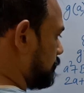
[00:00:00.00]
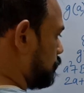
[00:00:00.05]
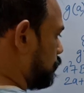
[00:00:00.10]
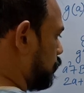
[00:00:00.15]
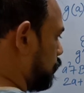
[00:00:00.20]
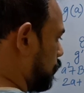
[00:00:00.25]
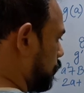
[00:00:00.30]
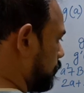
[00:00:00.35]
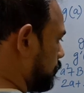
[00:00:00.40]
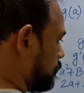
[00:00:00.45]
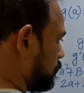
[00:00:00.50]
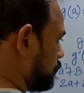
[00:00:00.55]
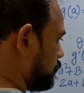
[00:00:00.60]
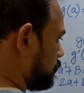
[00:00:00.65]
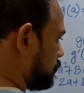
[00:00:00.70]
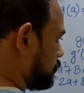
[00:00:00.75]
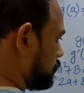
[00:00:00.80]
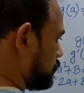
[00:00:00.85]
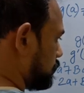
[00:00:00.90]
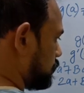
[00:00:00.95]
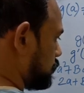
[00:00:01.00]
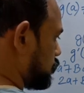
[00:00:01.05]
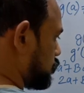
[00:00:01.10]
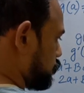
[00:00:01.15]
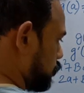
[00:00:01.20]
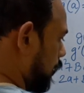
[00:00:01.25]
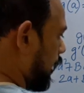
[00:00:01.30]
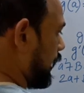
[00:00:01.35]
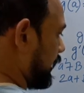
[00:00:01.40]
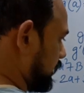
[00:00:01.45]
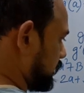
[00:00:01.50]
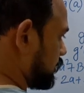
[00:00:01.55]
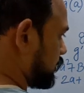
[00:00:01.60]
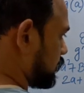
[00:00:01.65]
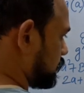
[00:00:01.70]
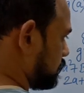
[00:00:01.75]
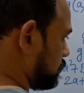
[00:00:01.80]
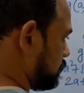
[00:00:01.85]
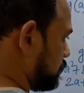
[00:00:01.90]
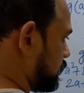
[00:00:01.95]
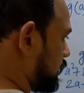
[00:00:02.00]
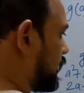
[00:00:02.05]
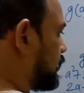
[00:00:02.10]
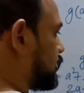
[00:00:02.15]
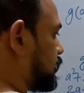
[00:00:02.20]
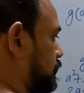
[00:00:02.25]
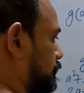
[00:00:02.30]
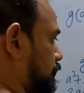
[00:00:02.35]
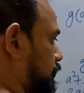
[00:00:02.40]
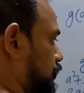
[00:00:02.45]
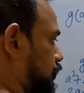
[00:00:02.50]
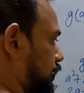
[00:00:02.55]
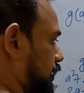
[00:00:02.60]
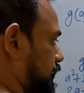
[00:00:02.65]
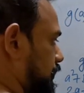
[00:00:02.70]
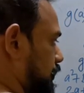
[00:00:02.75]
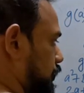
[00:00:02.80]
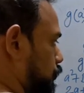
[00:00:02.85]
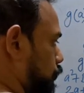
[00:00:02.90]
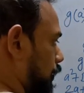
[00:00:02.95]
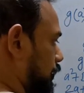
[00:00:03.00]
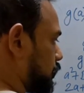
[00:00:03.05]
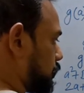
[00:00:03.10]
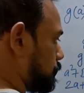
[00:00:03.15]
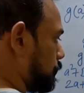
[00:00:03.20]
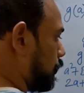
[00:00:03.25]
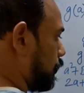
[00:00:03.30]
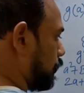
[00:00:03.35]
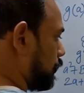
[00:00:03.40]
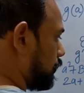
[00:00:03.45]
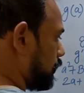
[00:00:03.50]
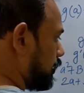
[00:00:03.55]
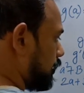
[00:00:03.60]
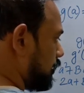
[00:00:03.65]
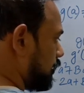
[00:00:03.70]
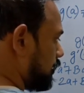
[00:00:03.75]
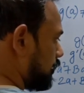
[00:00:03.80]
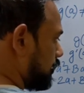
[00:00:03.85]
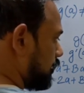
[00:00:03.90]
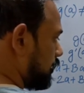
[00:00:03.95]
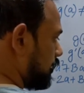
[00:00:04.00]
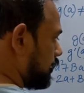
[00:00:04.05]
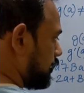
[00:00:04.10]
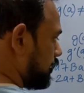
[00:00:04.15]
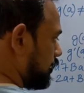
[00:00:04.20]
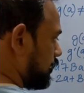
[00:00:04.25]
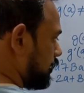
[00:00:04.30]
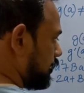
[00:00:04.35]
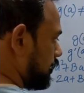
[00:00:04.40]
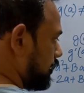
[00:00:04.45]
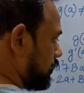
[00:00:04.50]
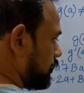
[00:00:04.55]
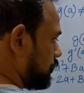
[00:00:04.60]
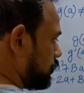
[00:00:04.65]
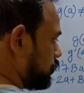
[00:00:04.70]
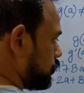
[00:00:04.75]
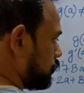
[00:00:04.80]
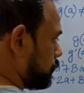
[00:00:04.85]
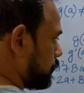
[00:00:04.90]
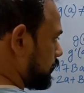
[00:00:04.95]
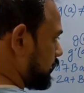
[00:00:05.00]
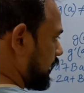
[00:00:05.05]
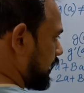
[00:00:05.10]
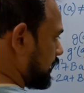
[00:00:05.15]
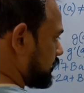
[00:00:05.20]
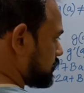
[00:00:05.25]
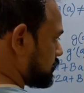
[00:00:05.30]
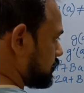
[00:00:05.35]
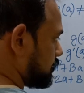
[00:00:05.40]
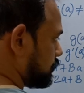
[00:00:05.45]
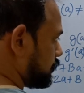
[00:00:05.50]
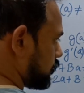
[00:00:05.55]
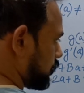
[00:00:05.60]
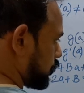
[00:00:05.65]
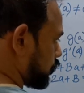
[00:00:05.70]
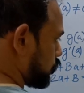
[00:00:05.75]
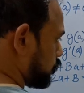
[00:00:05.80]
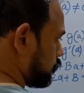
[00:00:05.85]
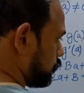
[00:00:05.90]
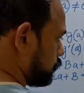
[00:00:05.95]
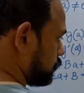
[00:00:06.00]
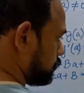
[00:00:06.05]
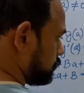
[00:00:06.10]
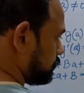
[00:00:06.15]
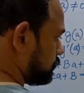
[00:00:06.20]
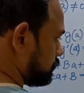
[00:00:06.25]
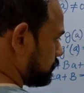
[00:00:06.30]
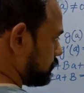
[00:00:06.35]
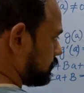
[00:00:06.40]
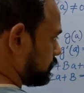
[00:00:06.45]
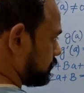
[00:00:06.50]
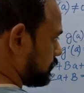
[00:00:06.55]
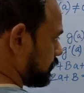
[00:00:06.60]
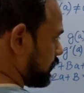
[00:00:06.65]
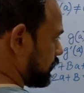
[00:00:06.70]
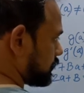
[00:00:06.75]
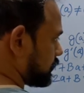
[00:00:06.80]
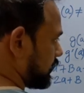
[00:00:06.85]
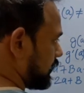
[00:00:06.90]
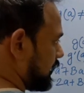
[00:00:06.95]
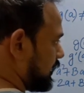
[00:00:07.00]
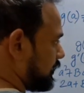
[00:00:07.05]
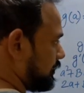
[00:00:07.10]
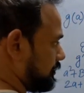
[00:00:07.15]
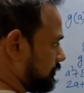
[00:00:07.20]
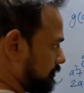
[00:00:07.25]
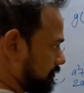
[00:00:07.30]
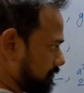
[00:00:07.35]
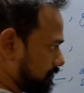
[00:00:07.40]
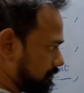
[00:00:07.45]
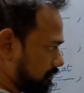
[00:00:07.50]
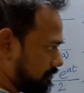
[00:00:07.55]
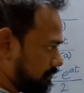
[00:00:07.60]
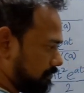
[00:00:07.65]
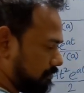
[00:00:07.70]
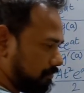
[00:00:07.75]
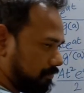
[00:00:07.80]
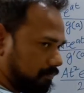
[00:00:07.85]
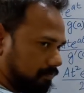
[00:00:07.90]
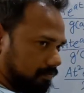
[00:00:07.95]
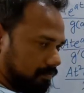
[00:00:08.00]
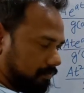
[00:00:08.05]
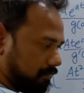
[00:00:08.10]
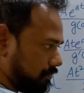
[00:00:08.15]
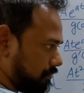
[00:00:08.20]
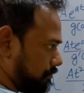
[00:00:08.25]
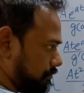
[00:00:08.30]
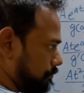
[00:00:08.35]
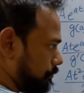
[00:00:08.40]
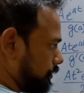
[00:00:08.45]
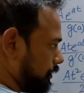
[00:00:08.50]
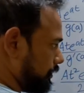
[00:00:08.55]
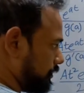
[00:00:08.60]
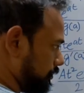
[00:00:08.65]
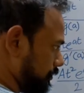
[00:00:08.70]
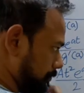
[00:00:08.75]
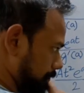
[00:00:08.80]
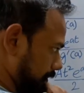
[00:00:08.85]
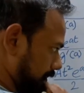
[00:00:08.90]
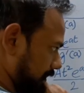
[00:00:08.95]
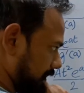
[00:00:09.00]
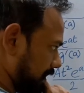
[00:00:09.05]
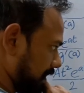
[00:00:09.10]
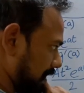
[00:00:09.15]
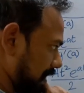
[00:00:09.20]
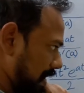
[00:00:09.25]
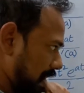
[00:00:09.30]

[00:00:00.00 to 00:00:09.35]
of m twice, that is, differentiate this once more, you would get just 2. It's a linear polynomial.